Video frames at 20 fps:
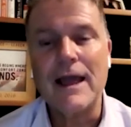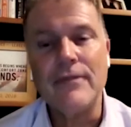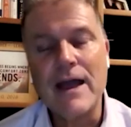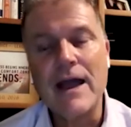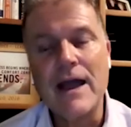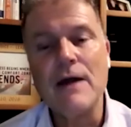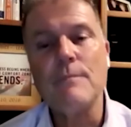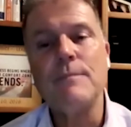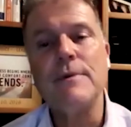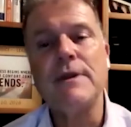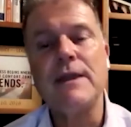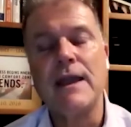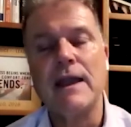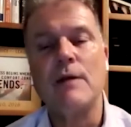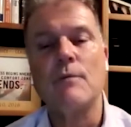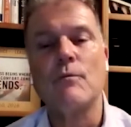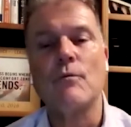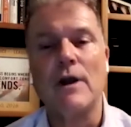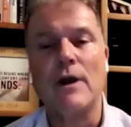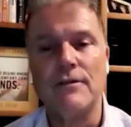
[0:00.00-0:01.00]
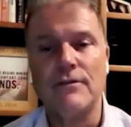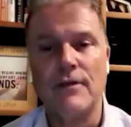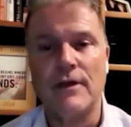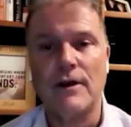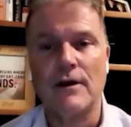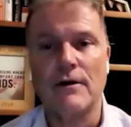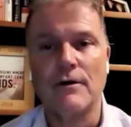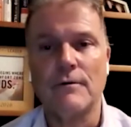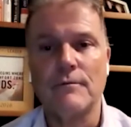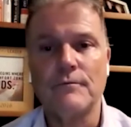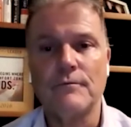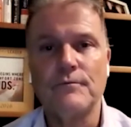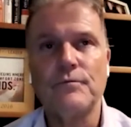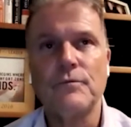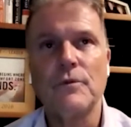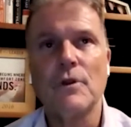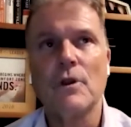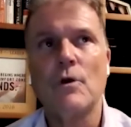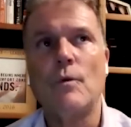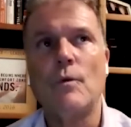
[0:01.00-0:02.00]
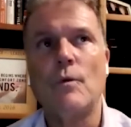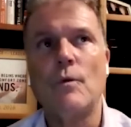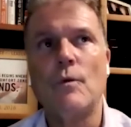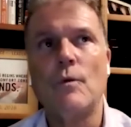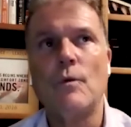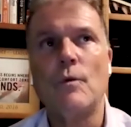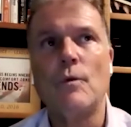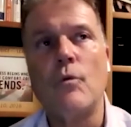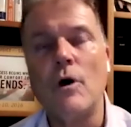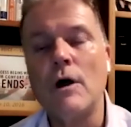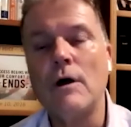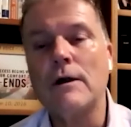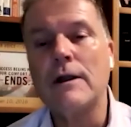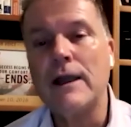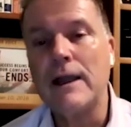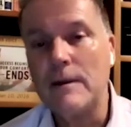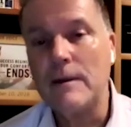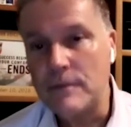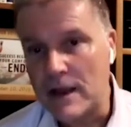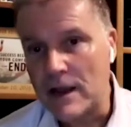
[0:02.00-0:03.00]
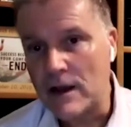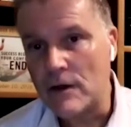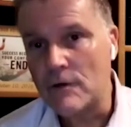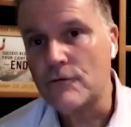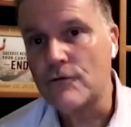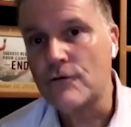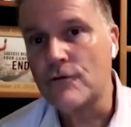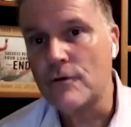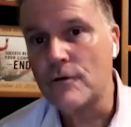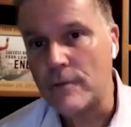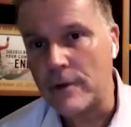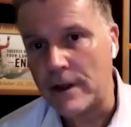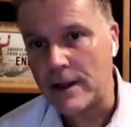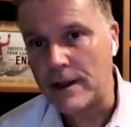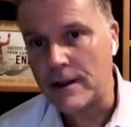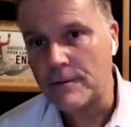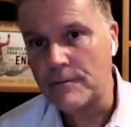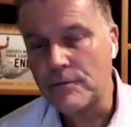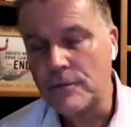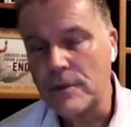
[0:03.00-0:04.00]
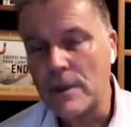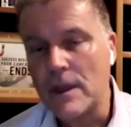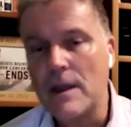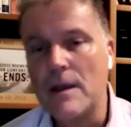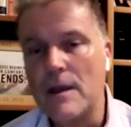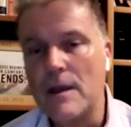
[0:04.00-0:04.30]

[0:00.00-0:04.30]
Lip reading: And that became right there when the wall came down for me,